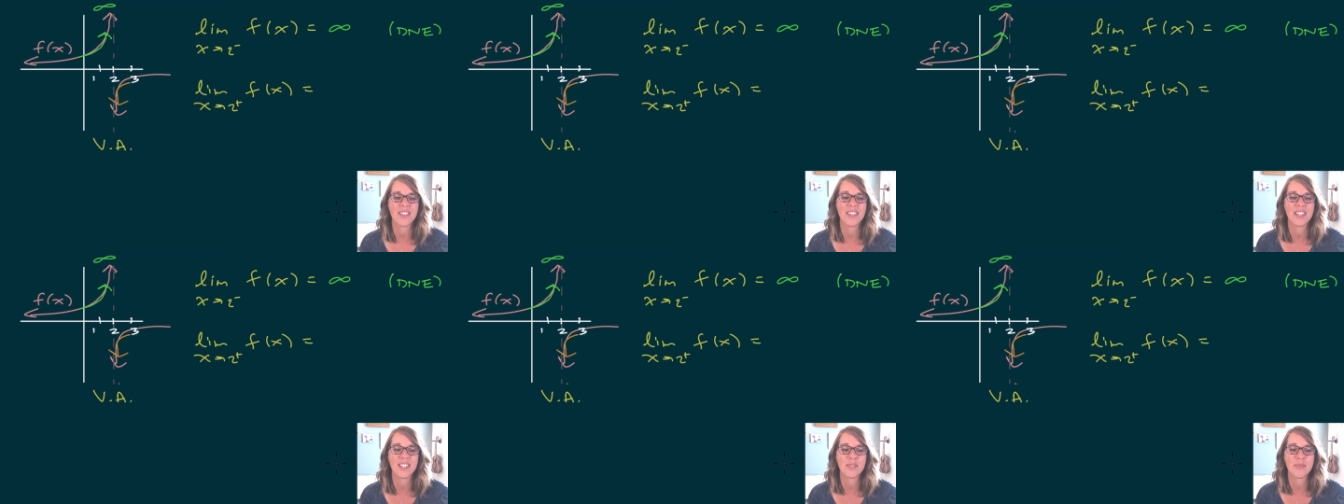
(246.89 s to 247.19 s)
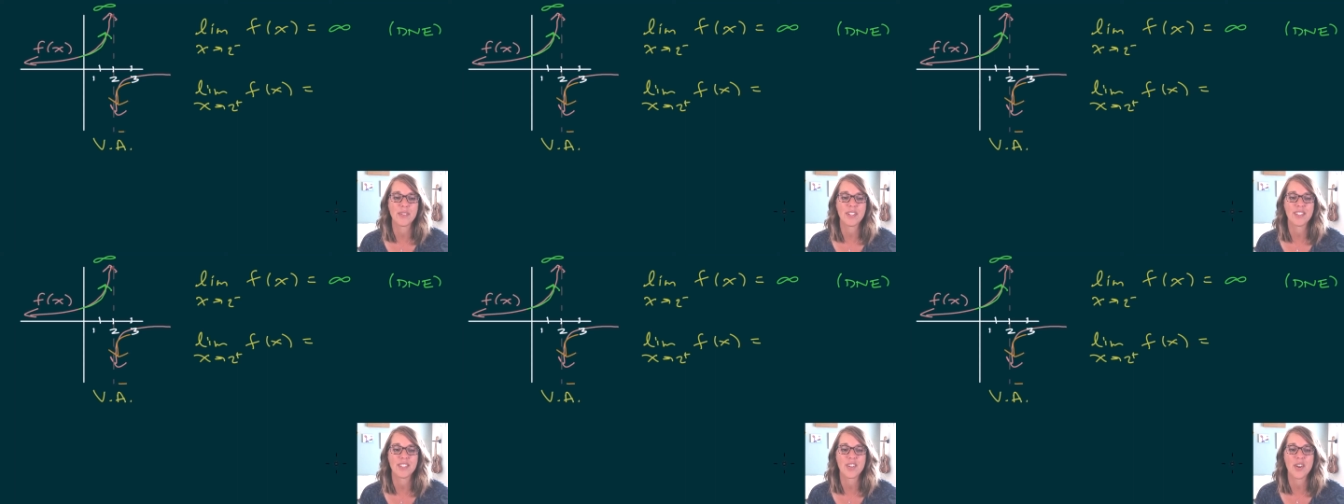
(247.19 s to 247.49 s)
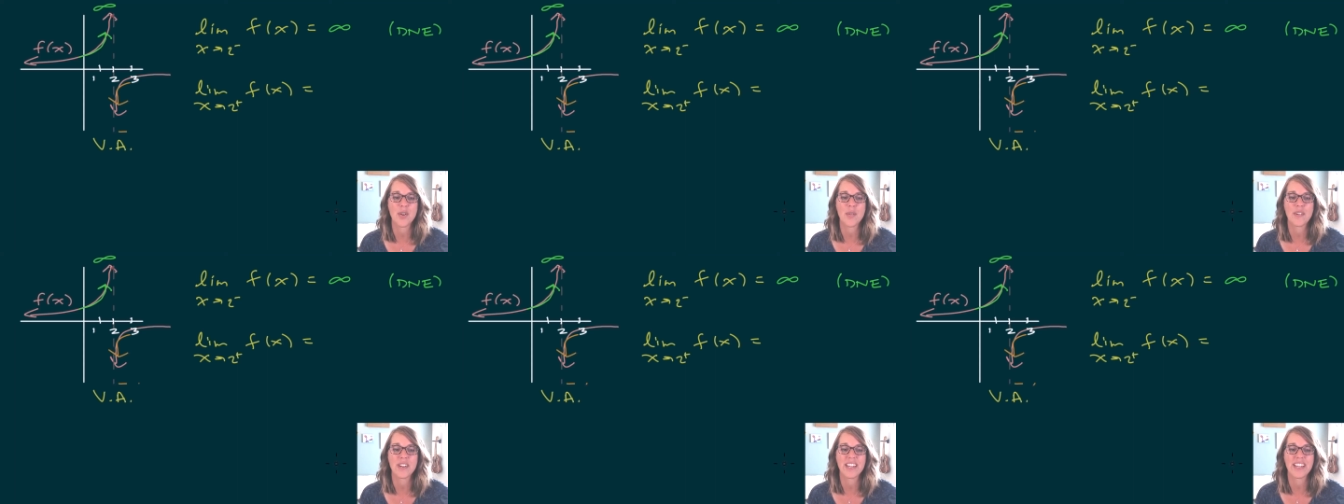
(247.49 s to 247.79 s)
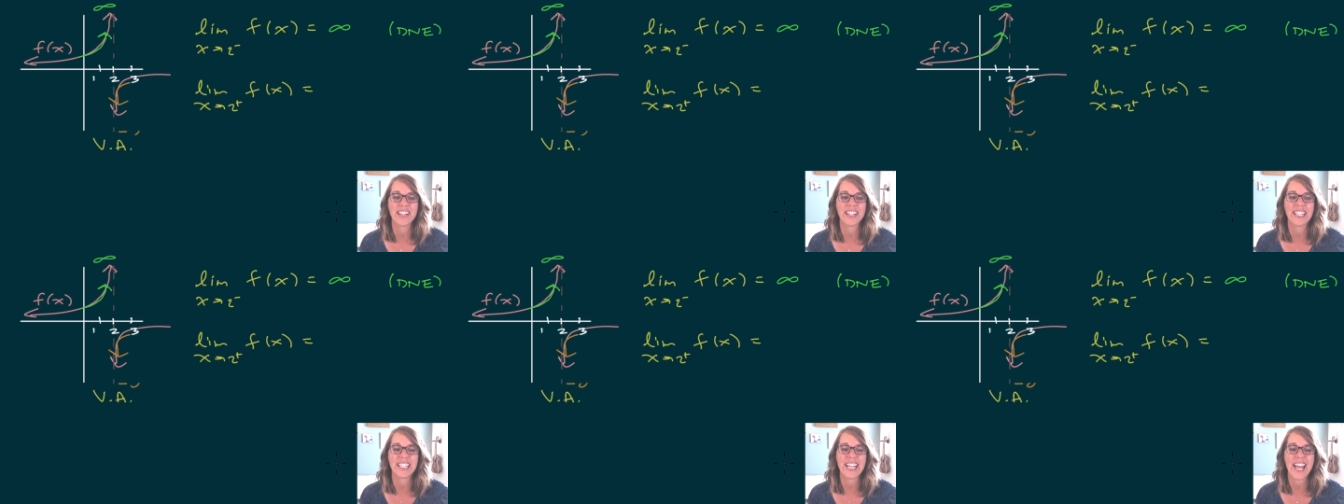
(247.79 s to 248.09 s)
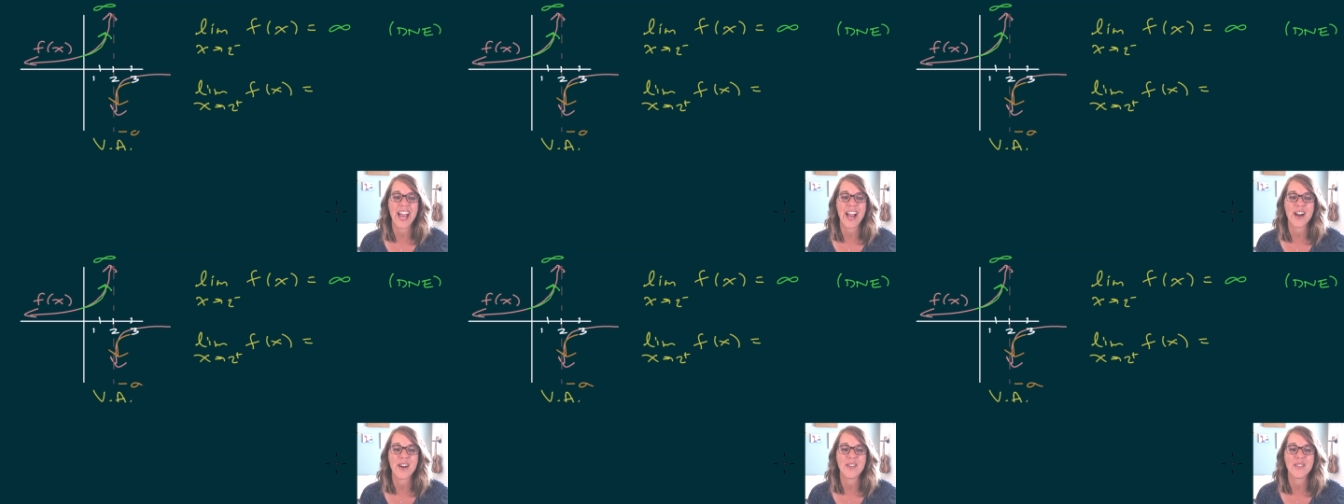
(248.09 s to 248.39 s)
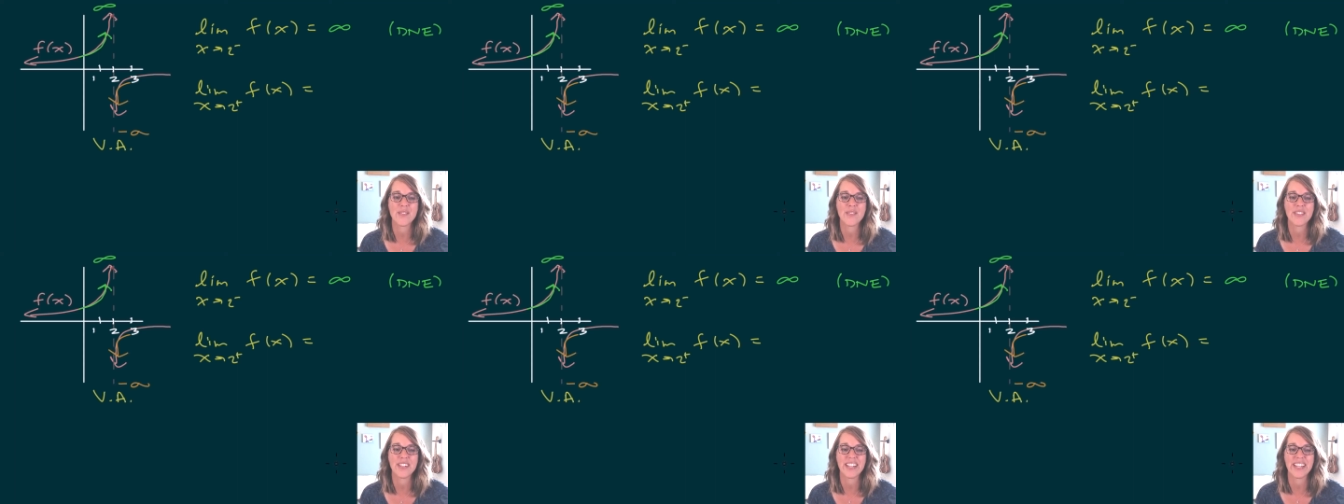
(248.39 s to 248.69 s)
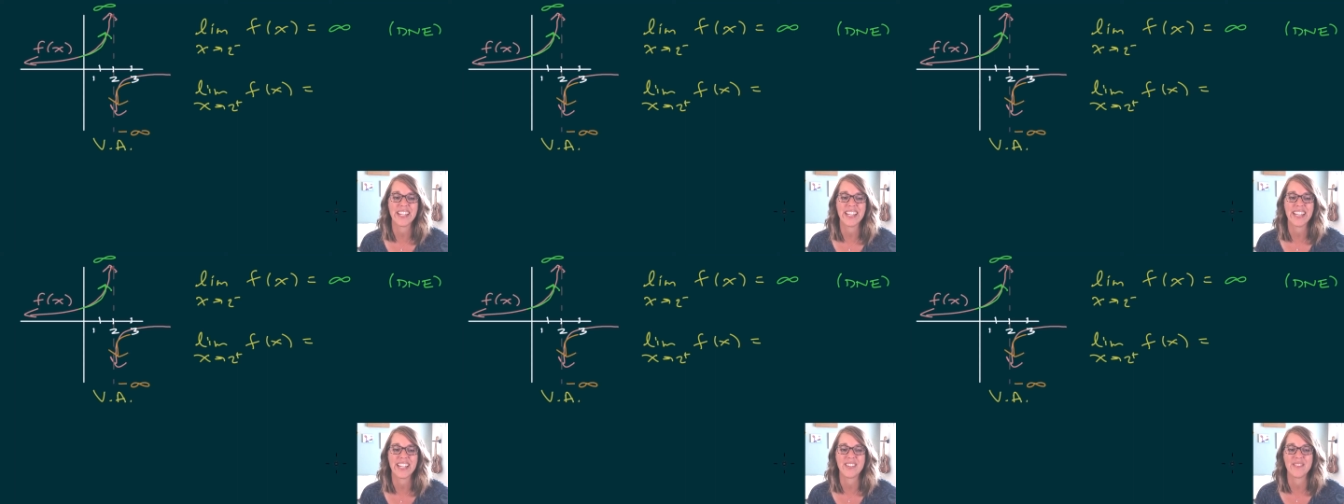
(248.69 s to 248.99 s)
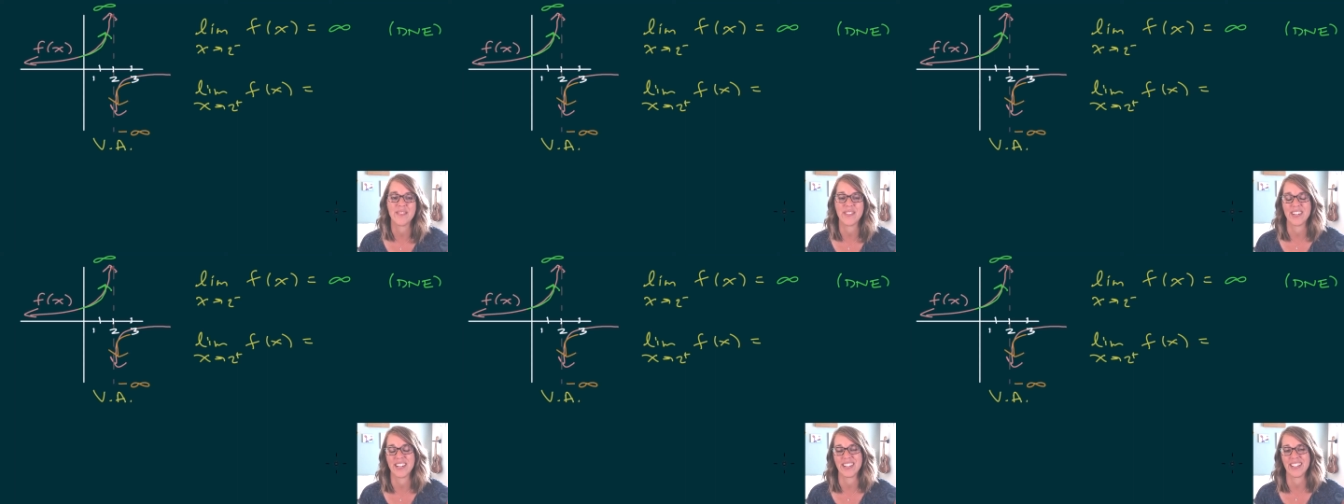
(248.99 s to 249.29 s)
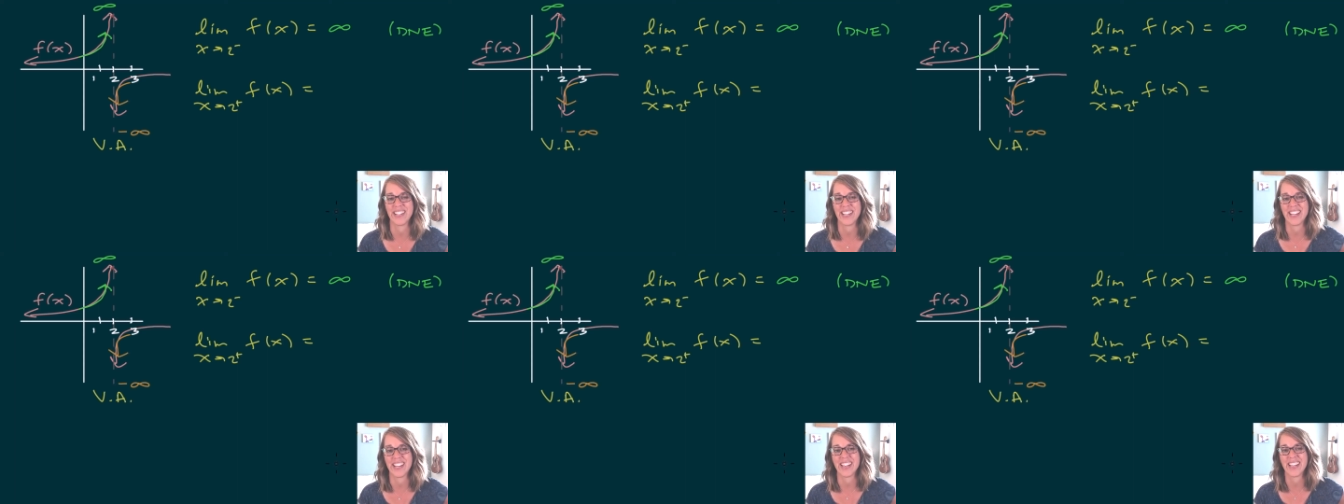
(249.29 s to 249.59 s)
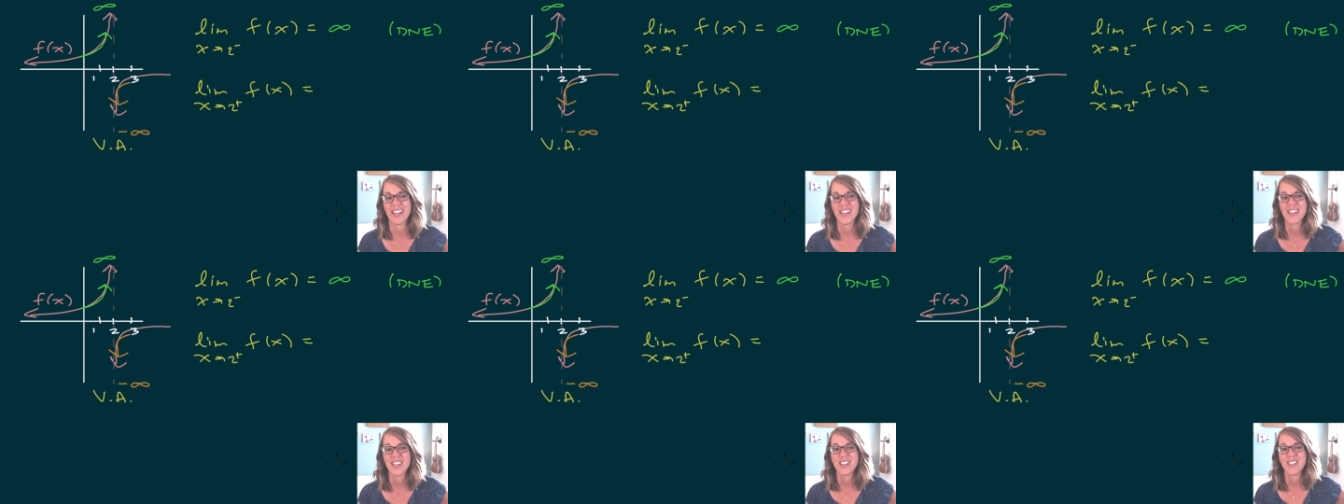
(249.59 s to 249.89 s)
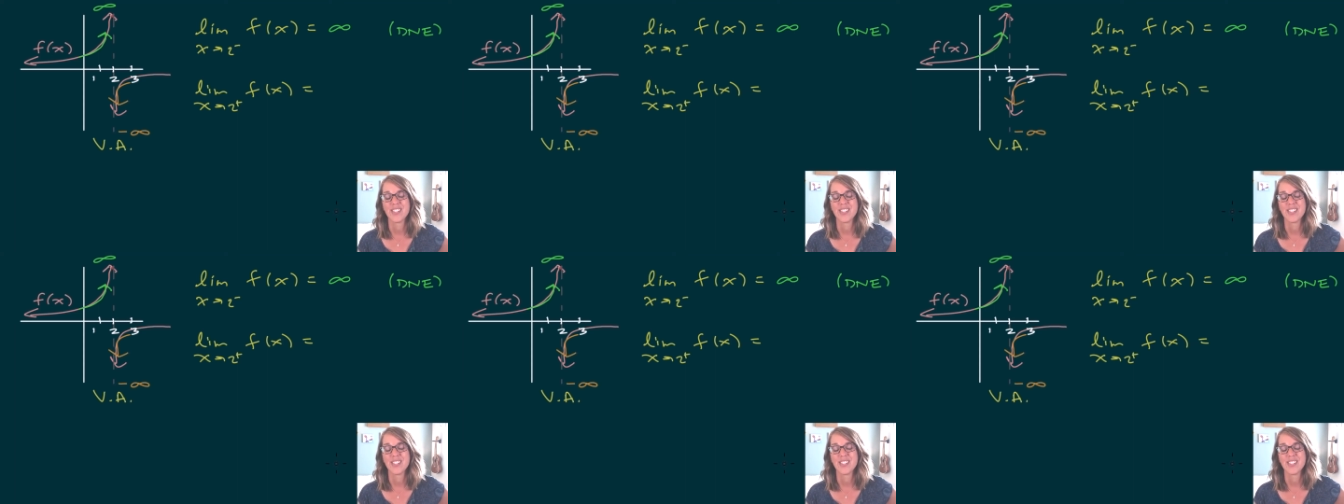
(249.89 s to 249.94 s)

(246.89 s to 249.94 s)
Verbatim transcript: This one's going down infinitely.